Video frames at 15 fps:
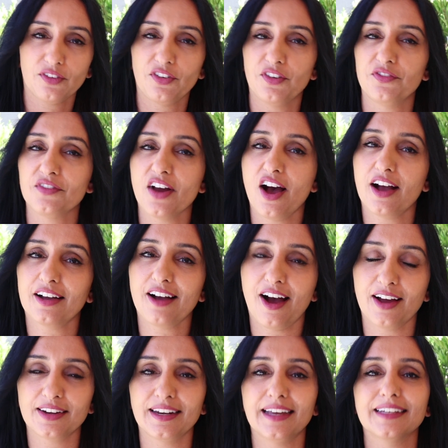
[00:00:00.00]
If you've not
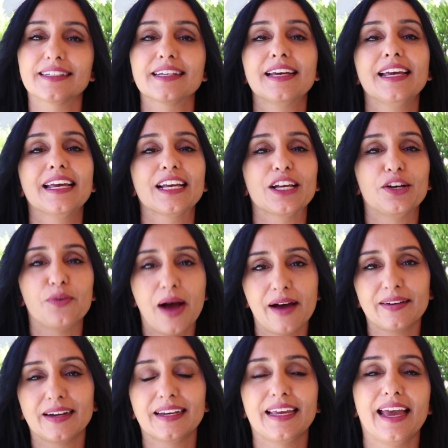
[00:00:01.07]
gotten it, go
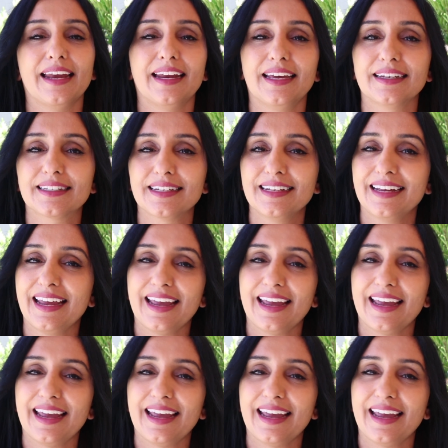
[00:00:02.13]
out and get it.